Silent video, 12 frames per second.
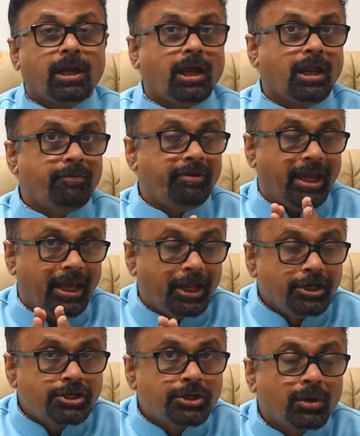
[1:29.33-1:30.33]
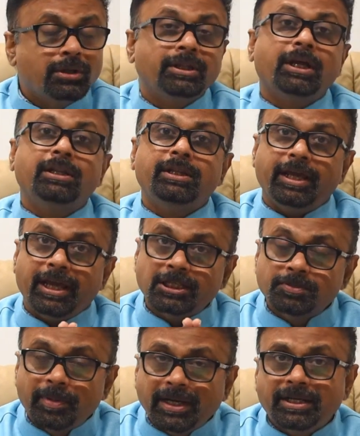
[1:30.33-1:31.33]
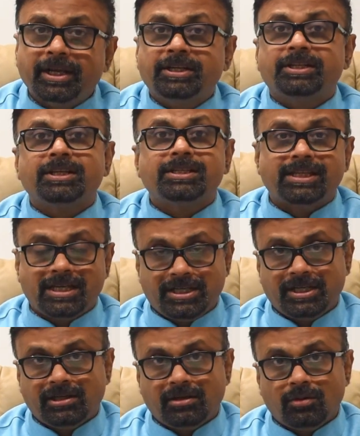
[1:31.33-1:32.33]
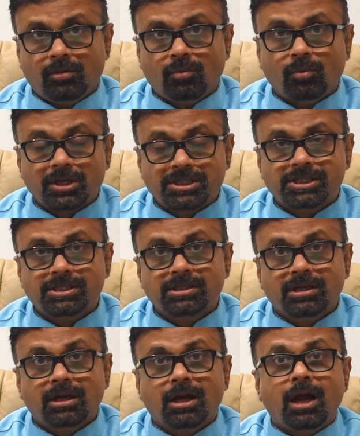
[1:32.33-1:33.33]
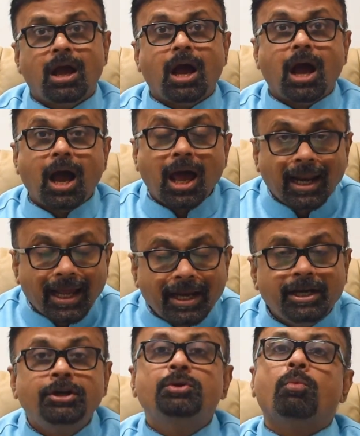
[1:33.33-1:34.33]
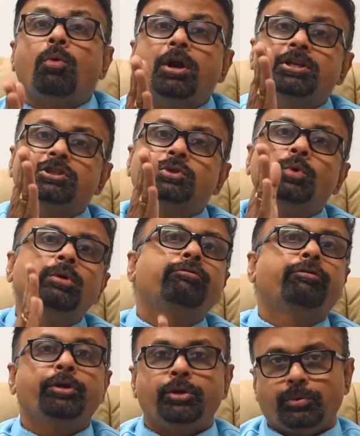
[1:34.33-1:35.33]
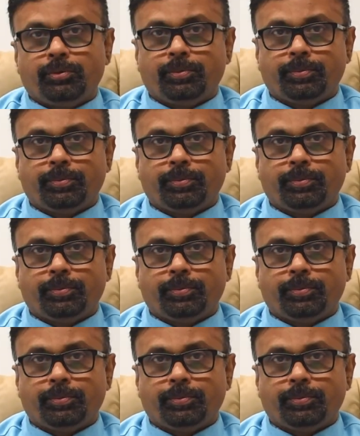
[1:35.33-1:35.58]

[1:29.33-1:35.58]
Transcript: And we ensured that the expectation setting was aligned to what is good for you.